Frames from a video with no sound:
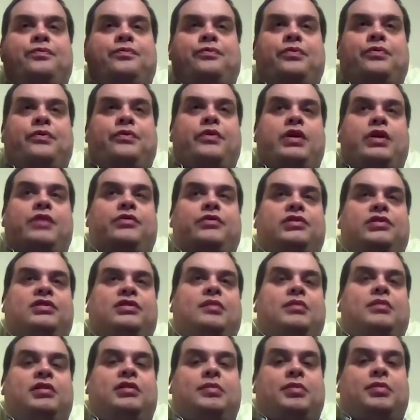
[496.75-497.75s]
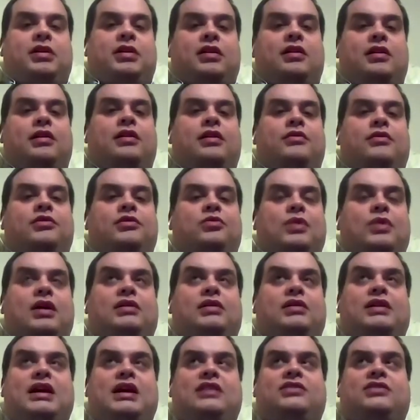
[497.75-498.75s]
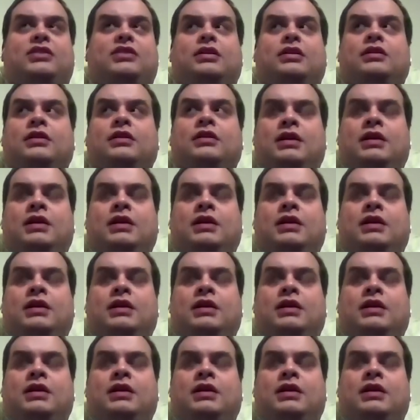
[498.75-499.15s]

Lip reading: for a similar type of car as well later.